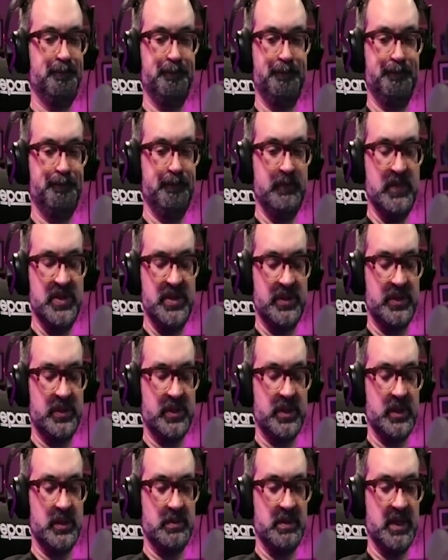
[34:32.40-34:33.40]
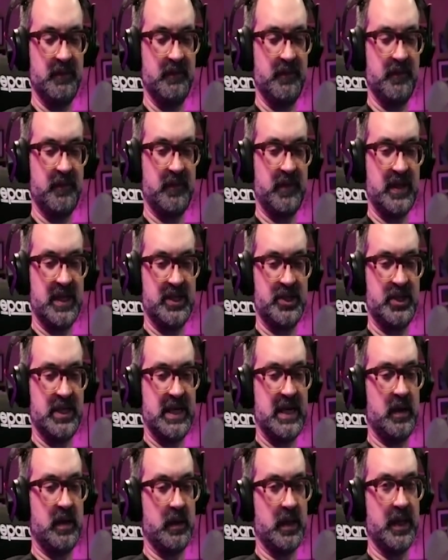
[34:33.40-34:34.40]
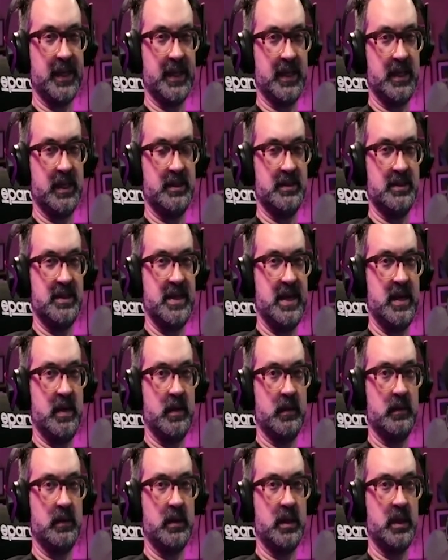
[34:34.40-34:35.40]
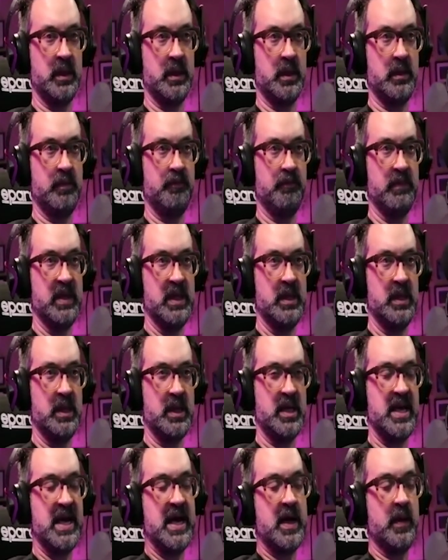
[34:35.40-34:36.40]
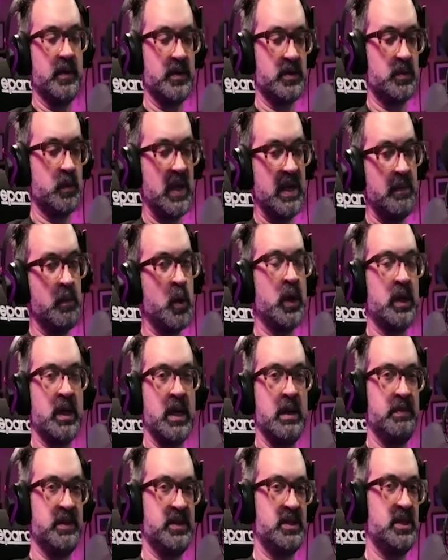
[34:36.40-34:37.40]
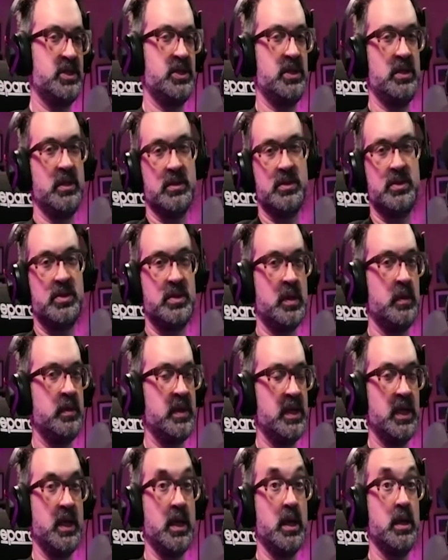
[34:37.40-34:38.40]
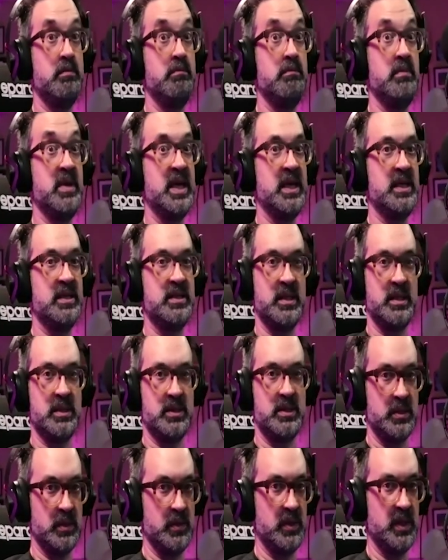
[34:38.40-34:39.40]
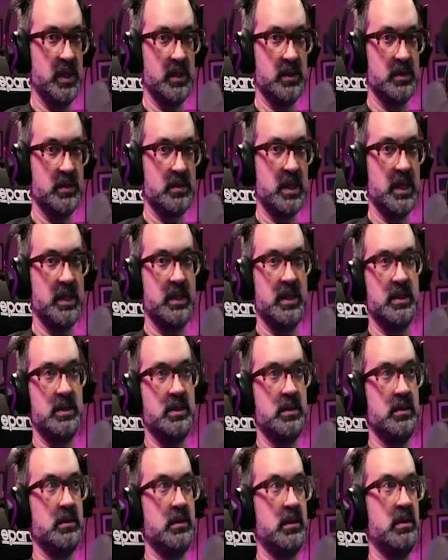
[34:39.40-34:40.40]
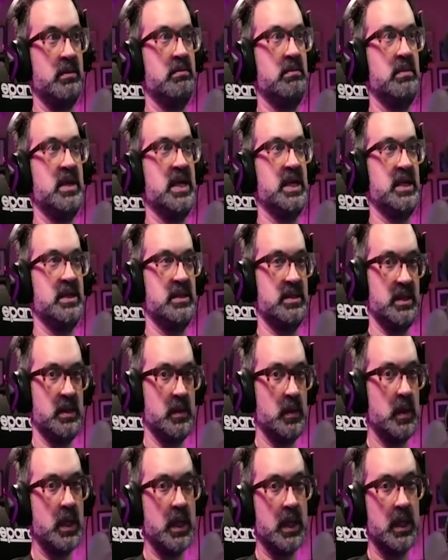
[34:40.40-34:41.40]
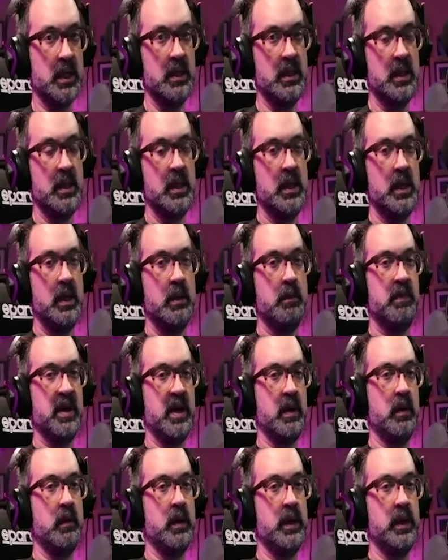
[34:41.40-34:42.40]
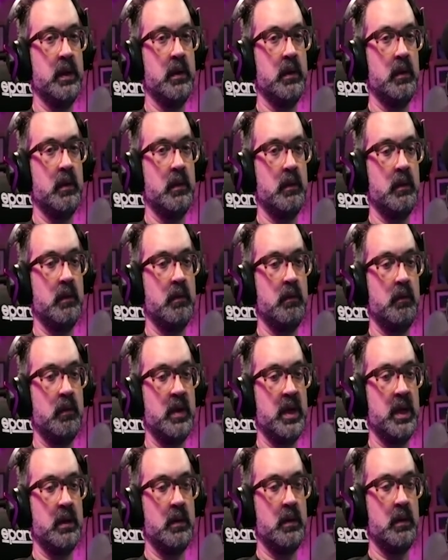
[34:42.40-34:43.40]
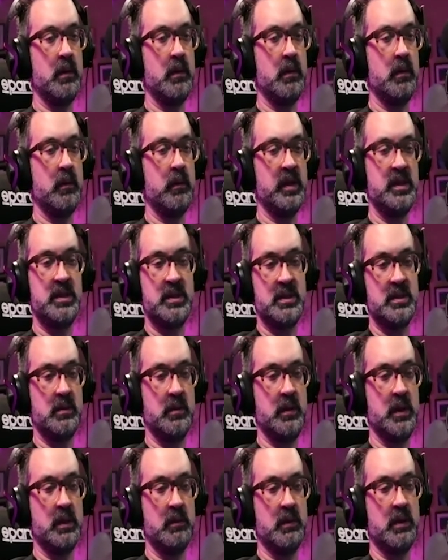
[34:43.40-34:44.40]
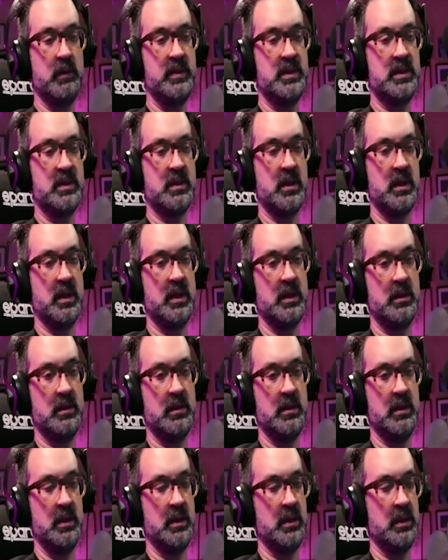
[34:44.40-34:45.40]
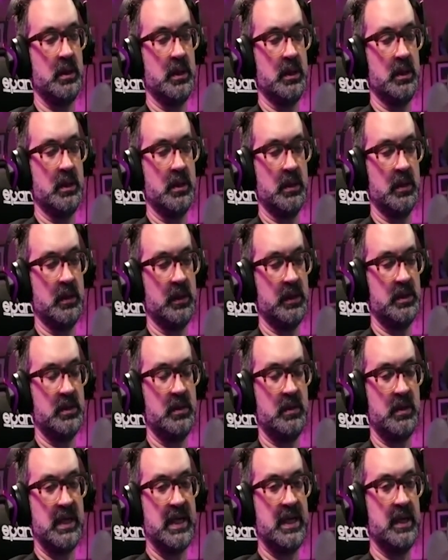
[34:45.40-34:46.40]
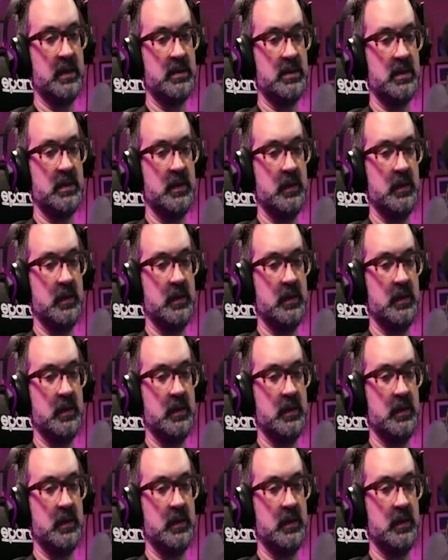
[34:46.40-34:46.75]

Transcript: excuse me, fleshed out like it is now. Um, and now there's way more competition. There's so many amazing studios, right, that do amazing work. But when when we, you know, when we started in the early two thousands,